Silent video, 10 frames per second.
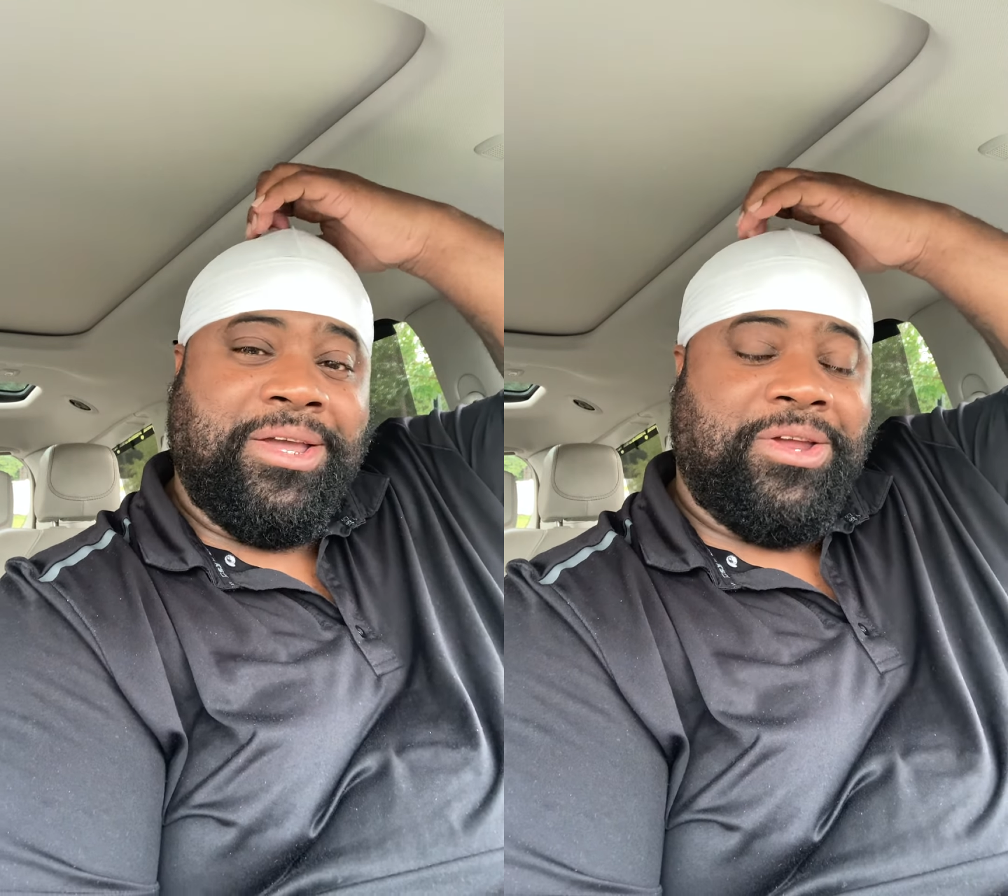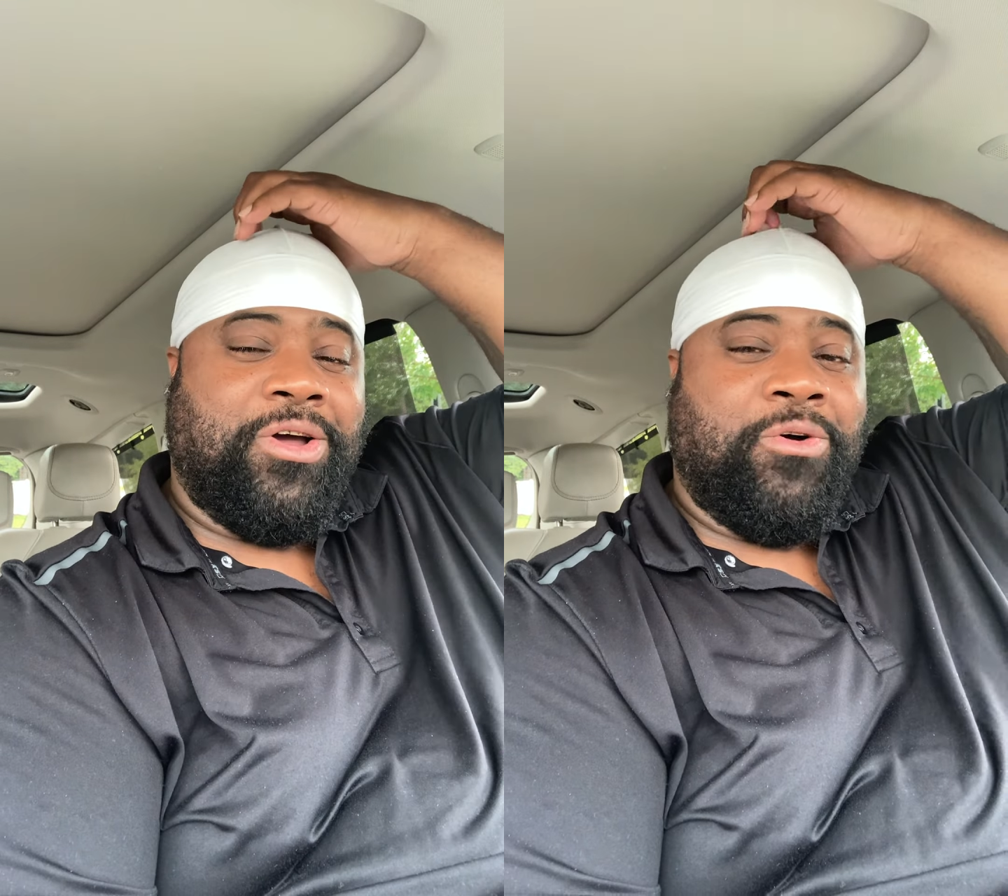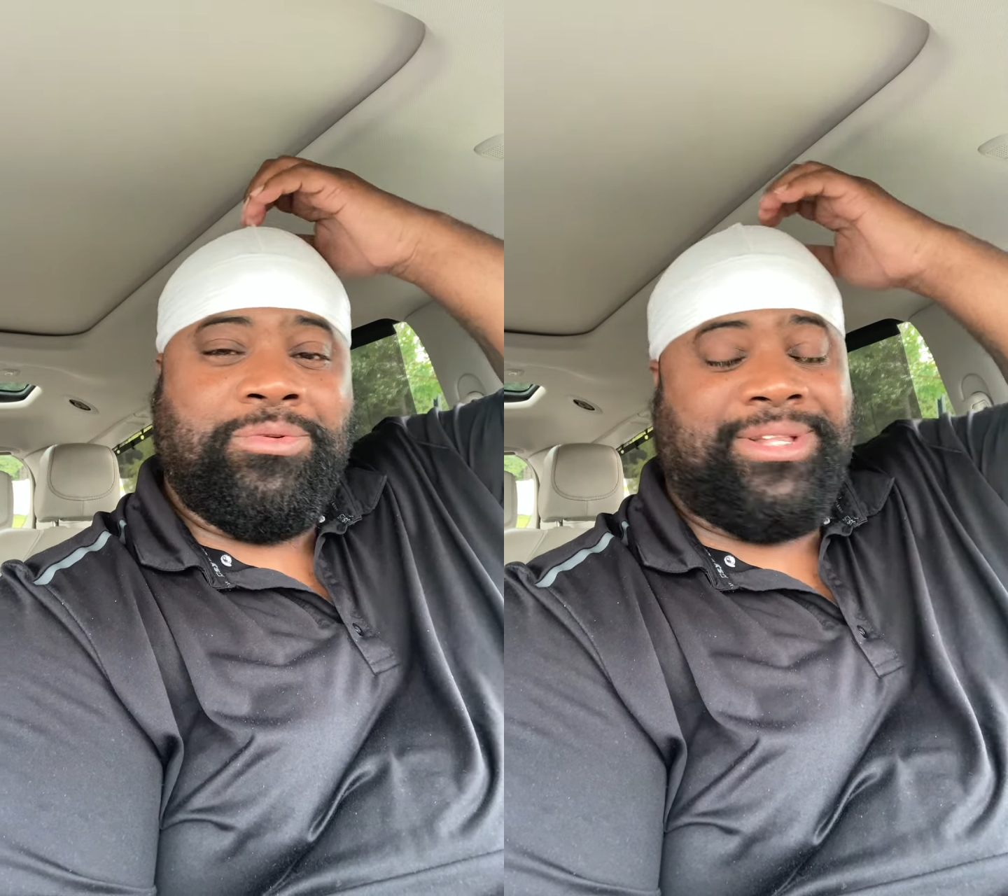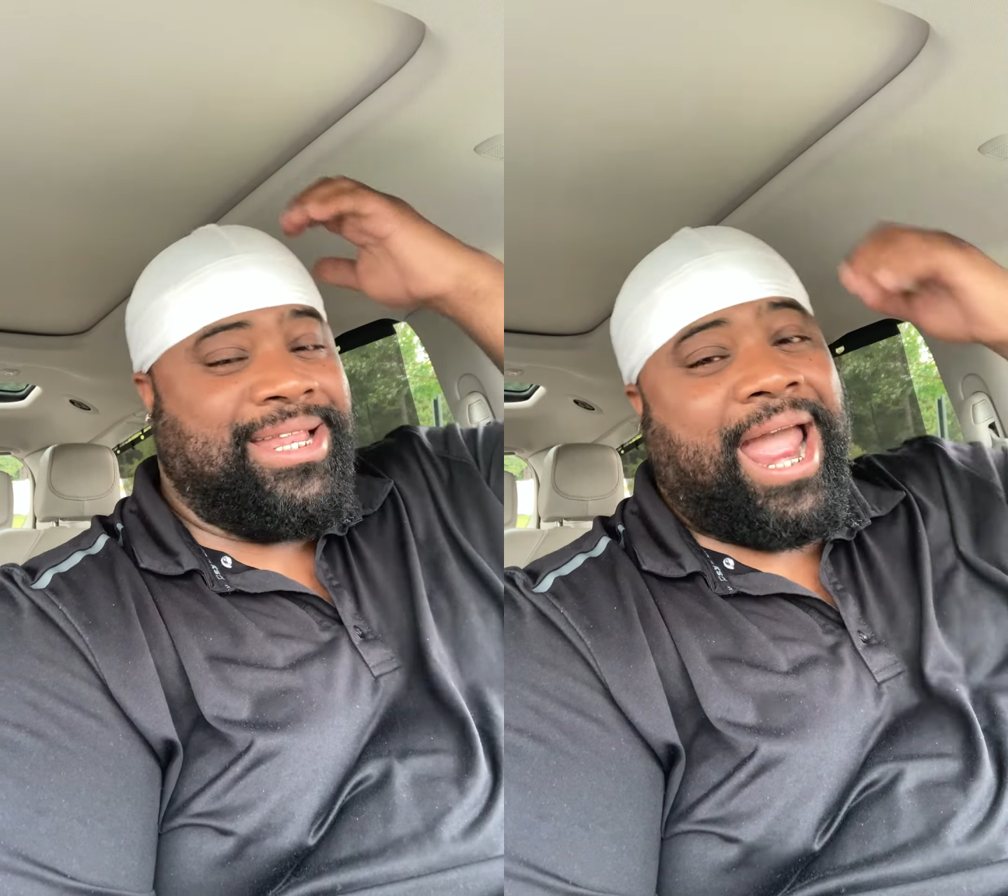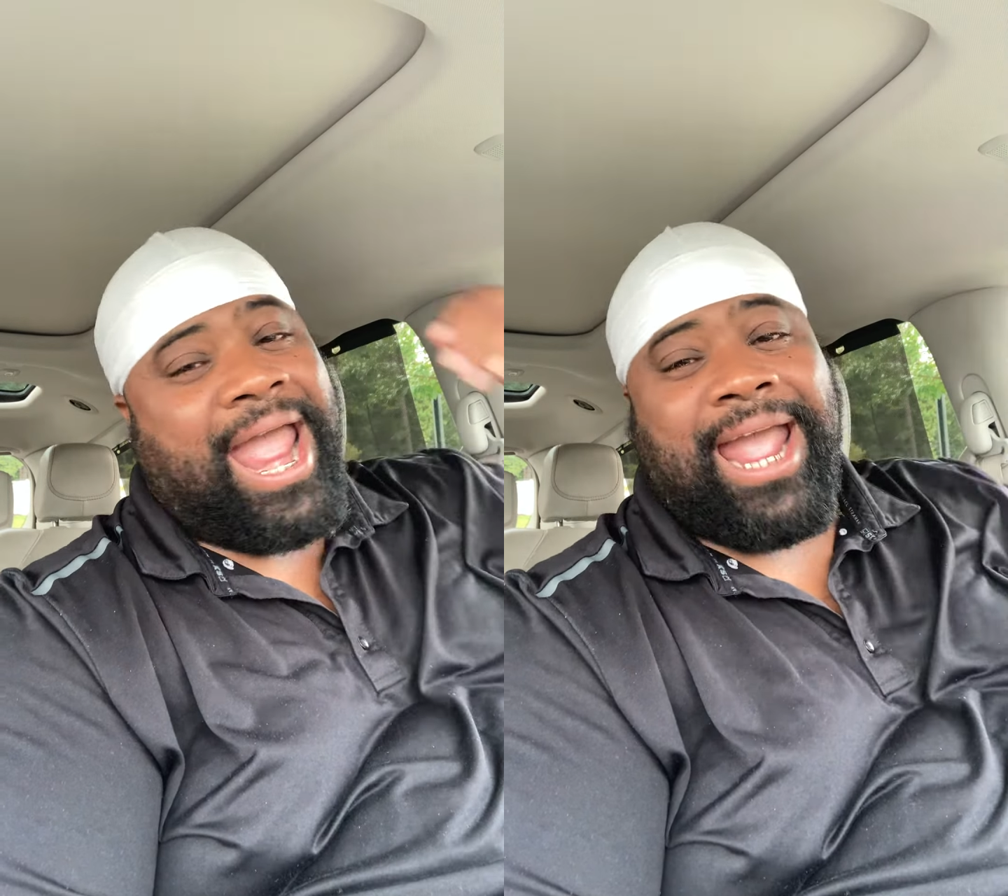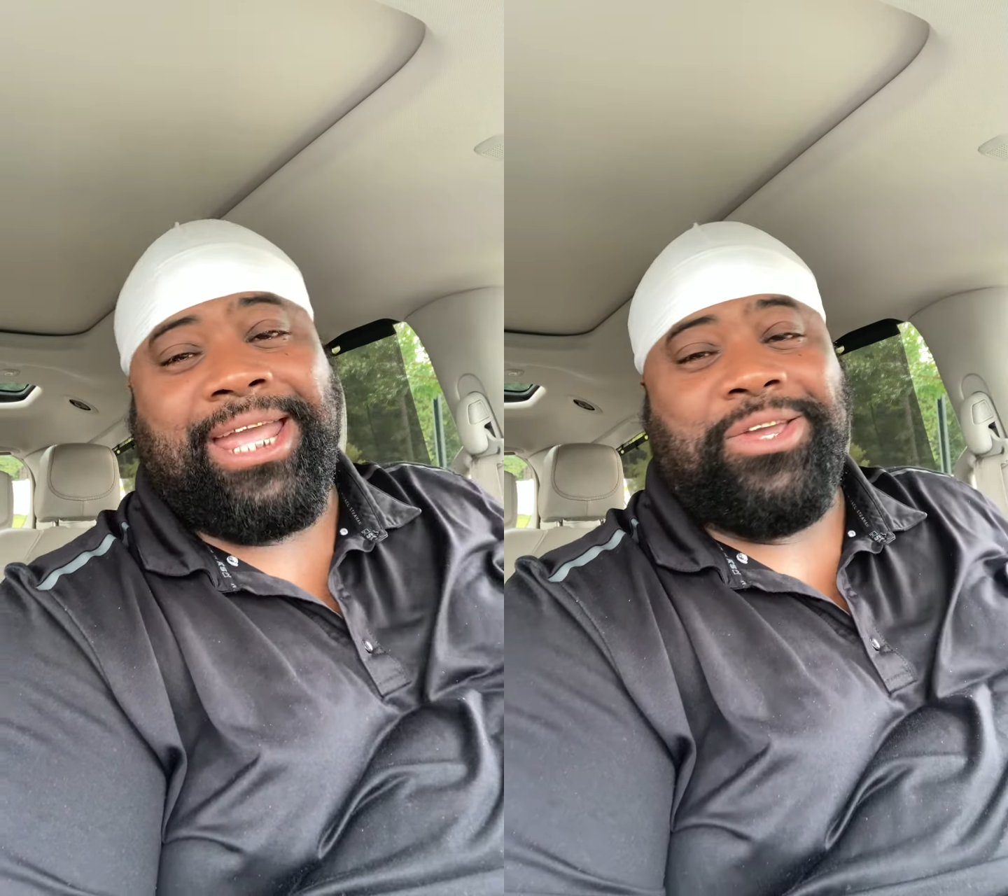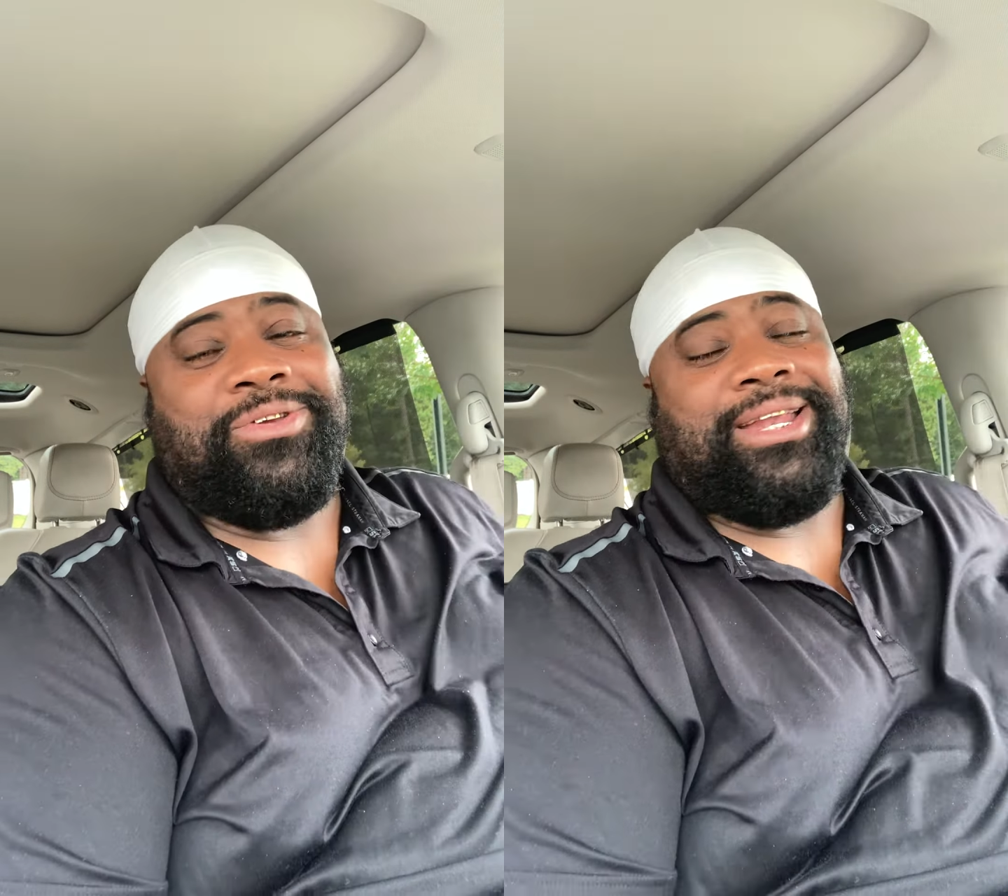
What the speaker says: nagging you to